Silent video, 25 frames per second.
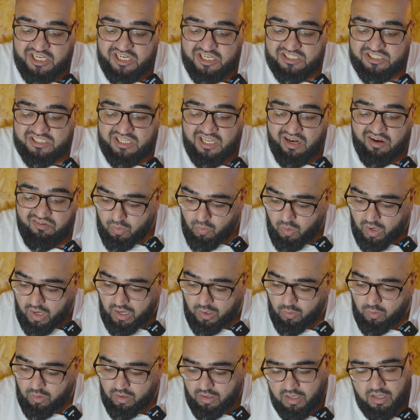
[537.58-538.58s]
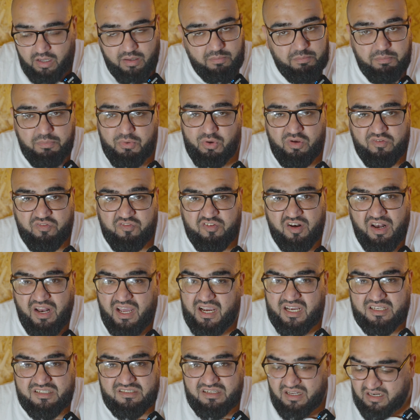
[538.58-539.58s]
itself, wow, beautiful. Like
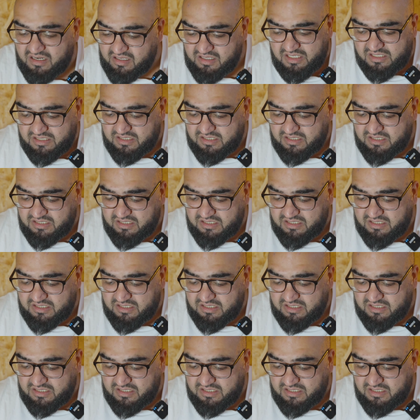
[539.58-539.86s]
I said, these